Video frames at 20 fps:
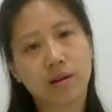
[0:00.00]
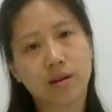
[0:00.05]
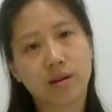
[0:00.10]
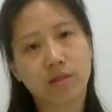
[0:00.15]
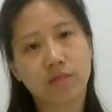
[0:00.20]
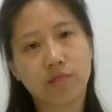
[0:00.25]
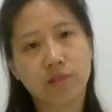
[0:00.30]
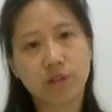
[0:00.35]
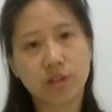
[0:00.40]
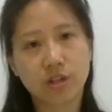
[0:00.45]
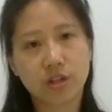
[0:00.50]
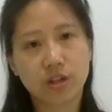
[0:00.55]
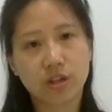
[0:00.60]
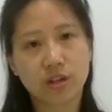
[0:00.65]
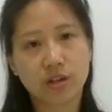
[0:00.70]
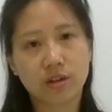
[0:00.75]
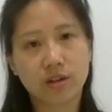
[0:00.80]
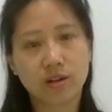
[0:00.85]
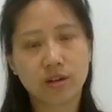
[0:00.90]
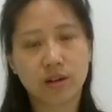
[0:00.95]

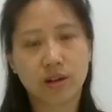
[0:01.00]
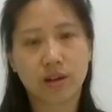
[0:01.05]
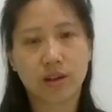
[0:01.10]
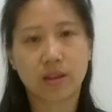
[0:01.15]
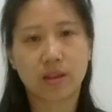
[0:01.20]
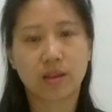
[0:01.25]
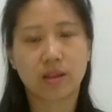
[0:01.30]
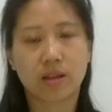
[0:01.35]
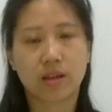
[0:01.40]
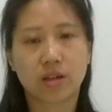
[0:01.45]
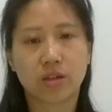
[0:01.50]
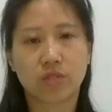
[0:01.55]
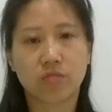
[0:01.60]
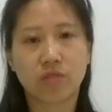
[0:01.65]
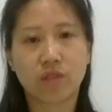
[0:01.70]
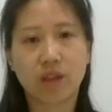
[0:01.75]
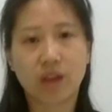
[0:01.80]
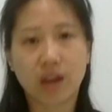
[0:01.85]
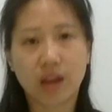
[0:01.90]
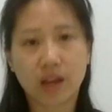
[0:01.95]
region, anything that is
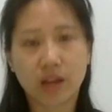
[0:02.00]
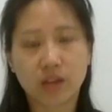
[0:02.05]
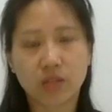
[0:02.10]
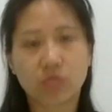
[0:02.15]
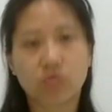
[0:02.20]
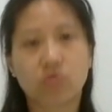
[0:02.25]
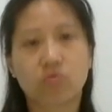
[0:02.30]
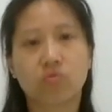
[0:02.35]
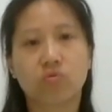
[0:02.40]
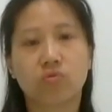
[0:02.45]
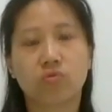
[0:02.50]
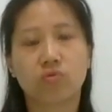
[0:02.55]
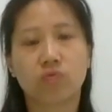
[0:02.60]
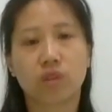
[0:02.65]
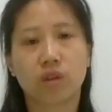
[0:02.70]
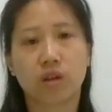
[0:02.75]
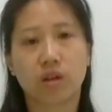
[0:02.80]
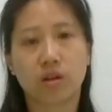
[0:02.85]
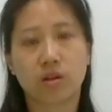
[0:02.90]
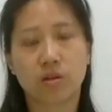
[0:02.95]
related to
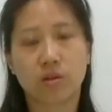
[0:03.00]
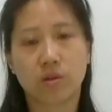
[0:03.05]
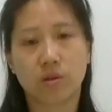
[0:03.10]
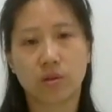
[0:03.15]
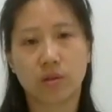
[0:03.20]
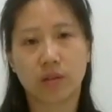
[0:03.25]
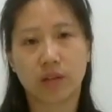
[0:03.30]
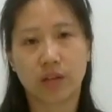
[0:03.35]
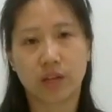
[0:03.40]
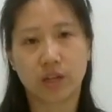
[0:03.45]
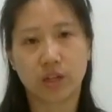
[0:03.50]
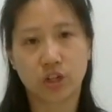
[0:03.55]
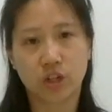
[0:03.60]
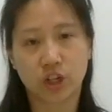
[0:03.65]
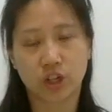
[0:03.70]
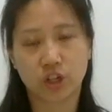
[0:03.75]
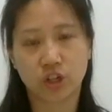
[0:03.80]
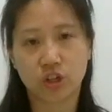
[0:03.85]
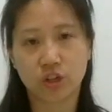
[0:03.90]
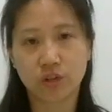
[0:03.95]
your
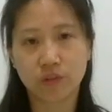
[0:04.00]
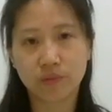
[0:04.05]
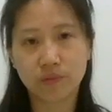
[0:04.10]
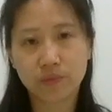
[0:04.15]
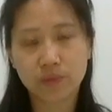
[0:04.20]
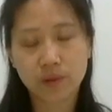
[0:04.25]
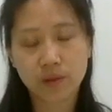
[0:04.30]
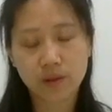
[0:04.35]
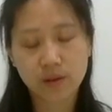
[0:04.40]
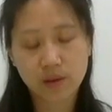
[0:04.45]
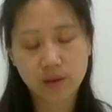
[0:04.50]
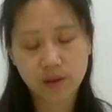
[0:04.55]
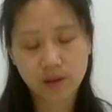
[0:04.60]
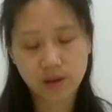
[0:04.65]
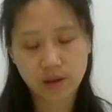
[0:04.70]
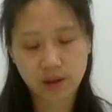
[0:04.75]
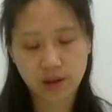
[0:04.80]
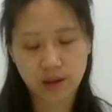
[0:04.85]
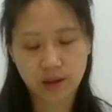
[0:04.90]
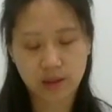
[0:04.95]
digestion,
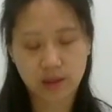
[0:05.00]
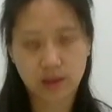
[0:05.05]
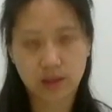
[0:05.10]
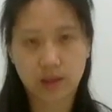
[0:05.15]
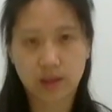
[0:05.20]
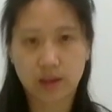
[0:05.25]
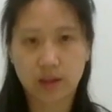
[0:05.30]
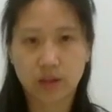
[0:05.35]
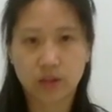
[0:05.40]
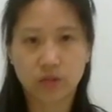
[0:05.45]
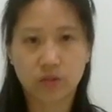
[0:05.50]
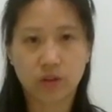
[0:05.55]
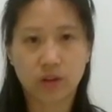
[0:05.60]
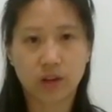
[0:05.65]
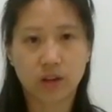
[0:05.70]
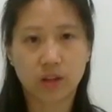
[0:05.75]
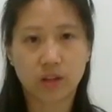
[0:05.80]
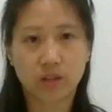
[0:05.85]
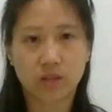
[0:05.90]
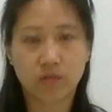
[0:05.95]
anything that is
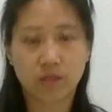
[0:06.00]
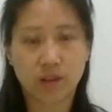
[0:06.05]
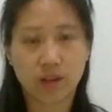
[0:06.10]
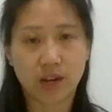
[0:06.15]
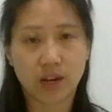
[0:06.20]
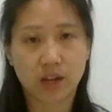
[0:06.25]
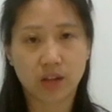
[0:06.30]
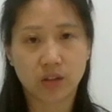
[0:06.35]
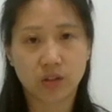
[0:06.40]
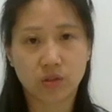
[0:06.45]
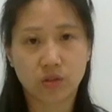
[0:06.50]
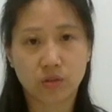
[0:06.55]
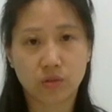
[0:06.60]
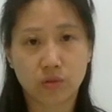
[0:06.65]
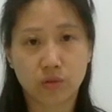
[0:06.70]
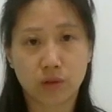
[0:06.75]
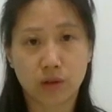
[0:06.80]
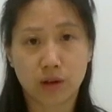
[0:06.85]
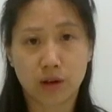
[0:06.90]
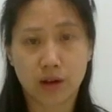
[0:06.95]
related
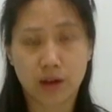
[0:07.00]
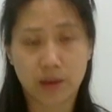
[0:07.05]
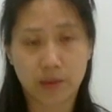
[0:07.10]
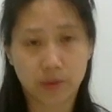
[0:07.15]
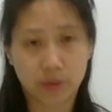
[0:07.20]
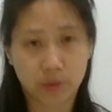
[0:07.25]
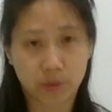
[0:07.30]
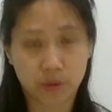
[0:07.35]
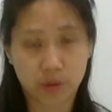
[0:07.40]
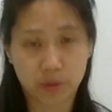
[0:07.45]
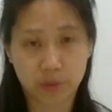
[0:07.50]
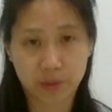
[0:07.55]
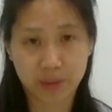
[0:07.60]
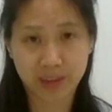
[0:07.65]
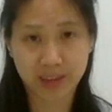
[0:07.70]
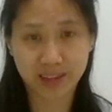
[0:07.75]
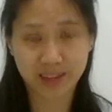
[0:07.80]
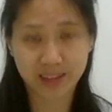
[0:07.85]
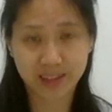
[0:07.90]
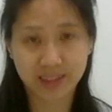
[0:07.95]
to abdominal
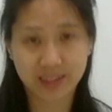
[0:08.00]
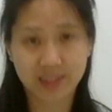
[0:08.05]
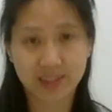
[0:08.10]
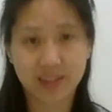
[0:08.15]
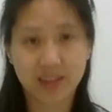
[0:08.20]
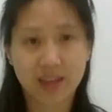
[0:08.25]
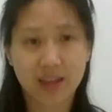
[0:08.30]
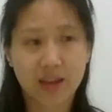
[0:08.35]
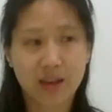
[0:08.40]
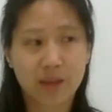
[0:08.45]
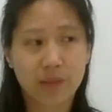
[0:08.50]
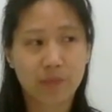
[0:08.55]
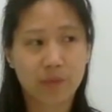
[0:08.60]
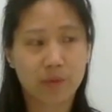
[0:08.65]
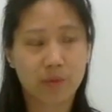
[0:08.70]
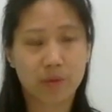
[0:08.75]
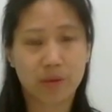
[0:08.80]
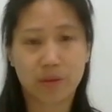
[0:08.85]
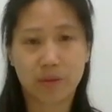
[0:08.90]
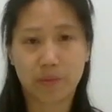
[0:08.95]
pains,
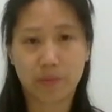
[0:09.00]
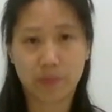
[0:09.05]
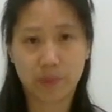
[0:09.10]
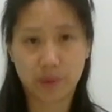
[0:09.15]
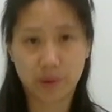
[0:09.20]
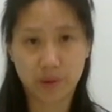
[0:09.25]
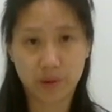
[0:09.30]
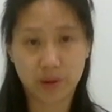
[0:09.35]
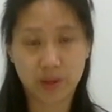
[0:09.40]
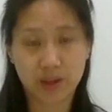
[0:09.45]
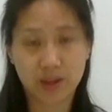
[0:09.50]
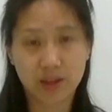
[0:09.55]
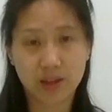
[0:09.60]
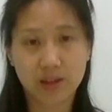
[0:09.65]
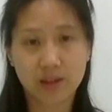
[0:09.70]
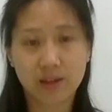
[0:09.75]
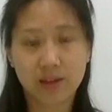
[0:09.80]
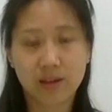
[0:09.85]
maybe bloating,